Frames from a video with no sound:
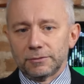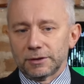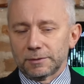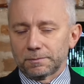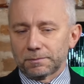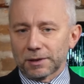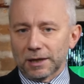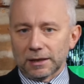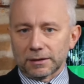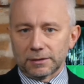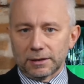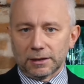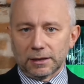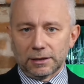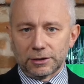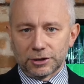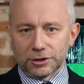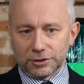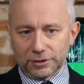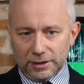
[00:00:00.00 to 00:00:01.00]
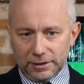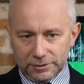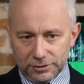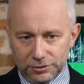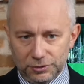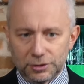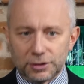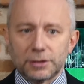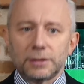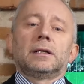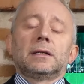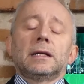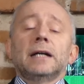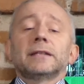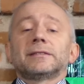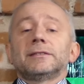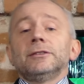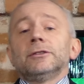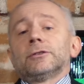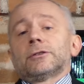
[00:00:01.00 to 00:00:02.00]
with practical strategies. Now
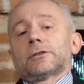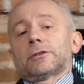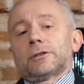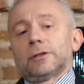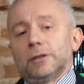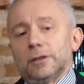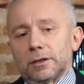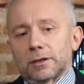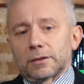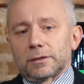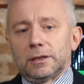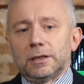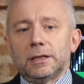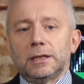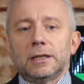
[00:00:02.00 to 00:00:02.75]
it's your turn.